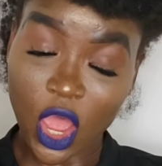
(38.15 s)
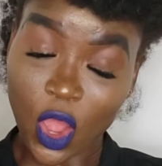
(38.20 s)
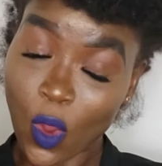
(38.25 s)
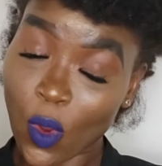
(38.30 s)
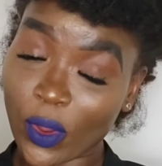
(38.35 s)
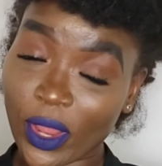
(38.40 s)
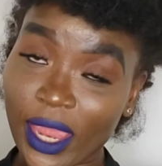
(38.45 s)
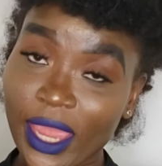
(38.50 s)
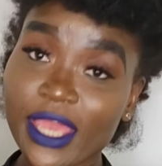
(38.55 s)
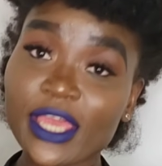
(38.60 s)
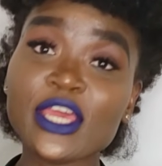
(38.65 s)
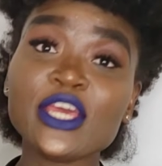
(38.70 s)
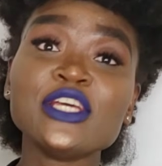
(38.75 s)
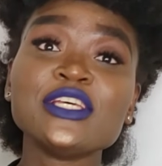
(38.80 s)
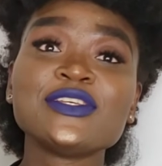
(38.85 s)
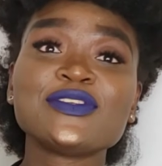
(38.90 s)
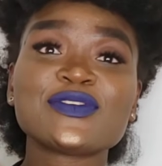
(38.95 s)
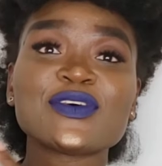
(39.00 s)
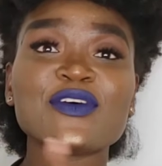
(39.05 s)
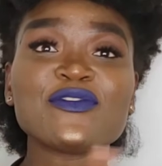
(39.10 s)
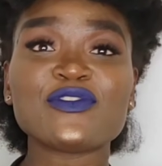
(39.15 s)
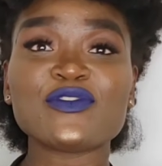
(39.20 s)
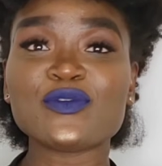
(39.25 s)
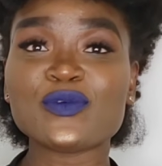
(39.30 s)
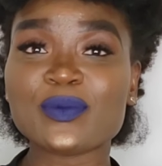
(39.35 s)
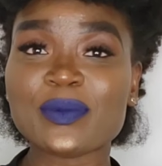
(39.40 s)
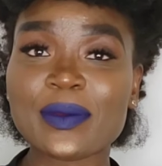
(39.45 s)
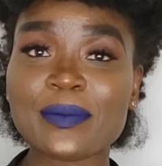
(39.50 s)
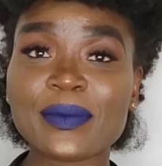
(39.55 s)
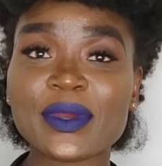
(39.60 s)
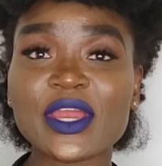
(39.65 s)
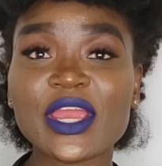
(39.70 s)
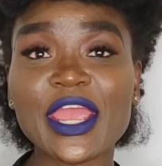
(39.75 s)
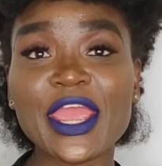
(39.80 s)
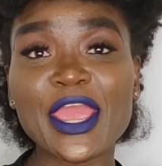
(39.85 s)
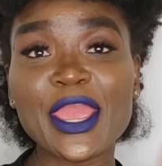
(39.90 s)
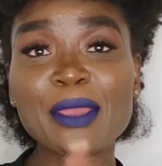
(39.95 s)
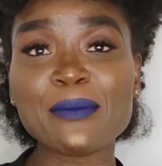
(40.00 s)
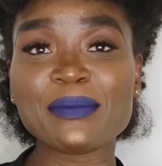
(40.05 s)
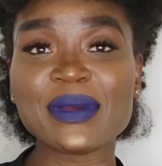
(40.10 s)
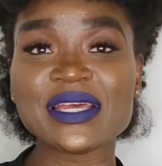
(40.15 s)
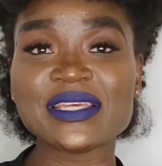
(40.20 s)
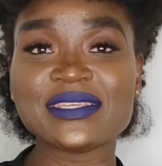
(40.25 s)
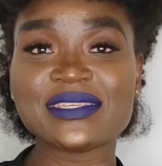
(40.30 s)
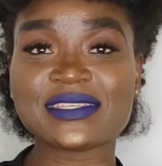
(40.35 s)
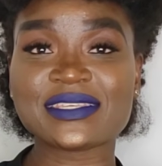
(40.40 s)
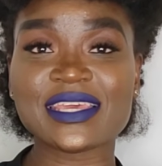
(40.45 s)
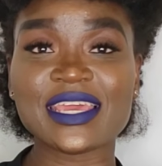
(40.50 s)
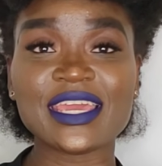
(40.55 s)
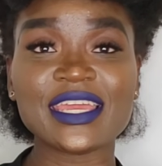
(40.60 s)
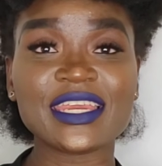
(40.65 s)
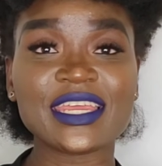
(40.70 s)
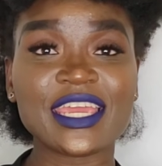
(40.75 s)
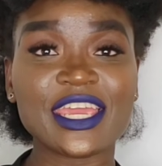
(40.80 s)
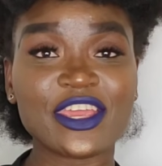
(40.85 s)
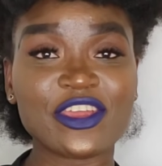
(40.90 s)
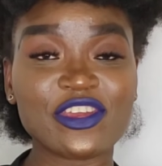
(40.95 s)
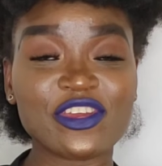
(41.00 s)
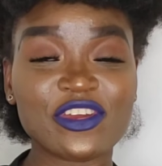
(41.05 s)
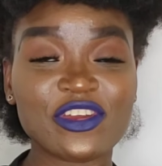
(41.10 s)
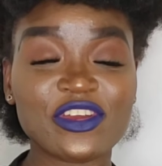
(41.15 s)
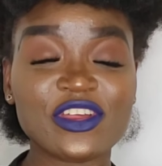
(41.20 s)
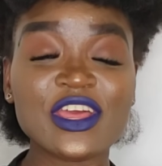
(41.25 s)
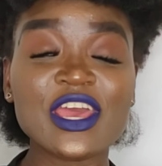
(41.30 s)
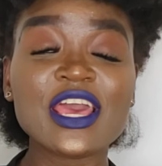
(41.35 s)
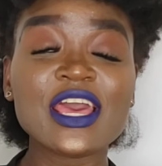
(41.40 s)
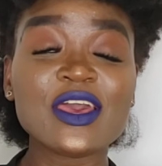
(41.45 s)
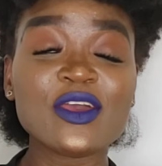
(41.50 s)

Okay, so if you remember in my skincare